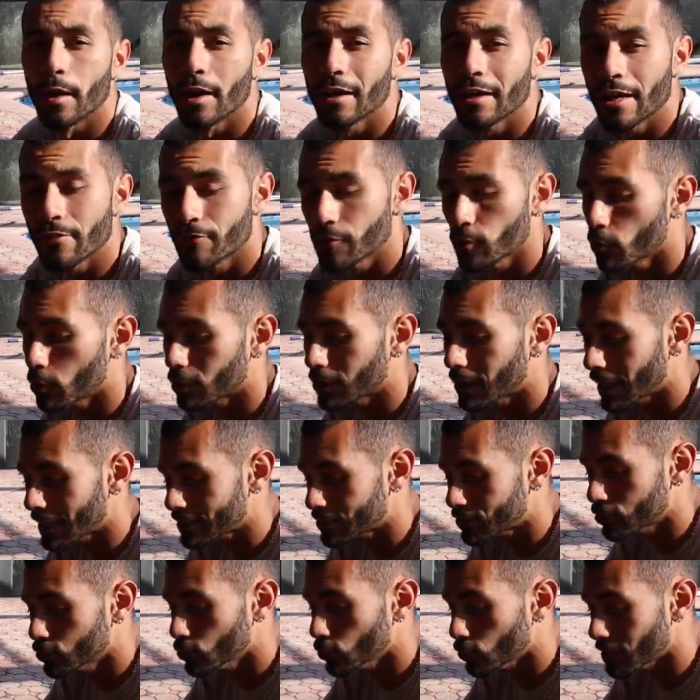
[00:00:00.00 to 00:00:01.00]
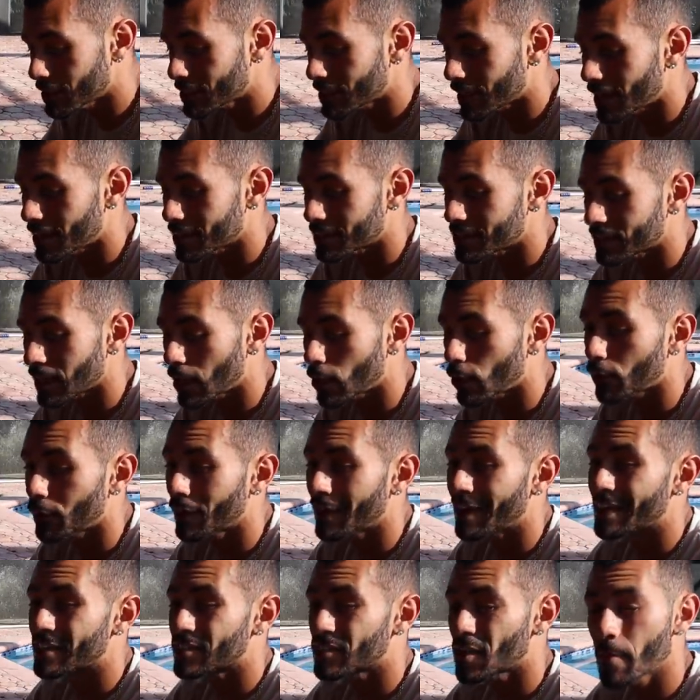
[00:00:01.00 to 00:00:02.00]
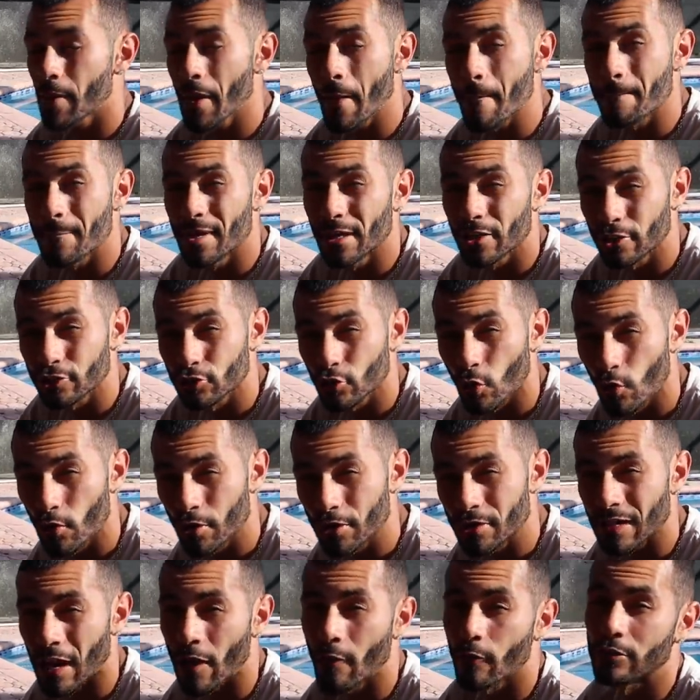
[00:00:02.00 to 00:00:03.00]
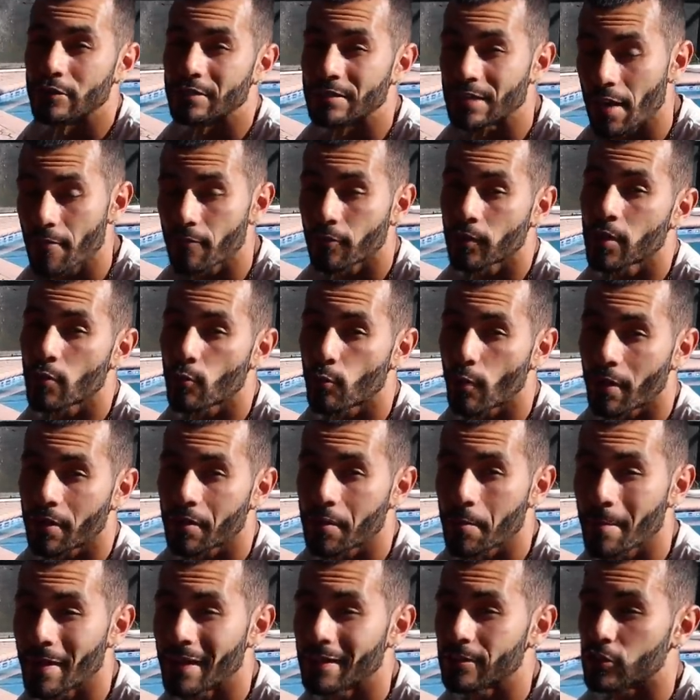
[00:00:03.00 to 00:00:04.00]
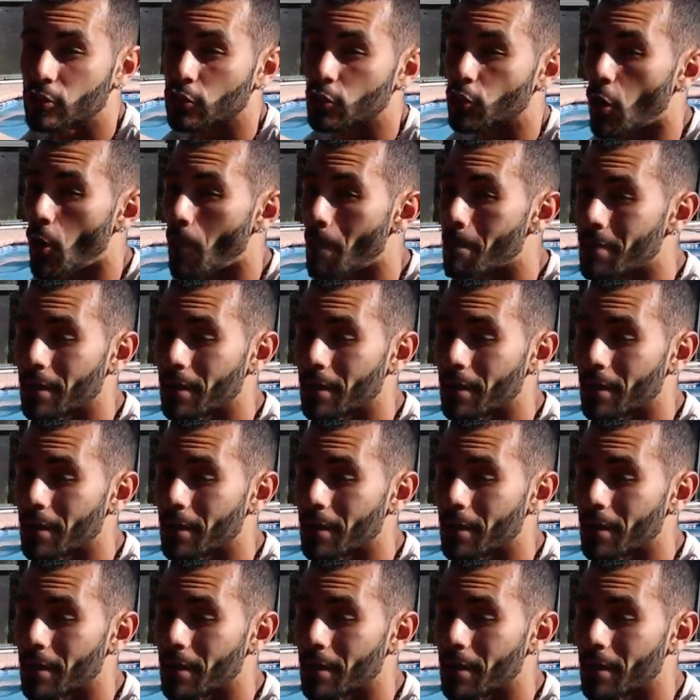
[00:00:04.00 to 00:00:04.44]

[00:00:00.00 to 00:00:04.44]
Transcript: But if you would like to do this kind of style thing and it's gonna be a bigger tortoise, I would definitely recommend to go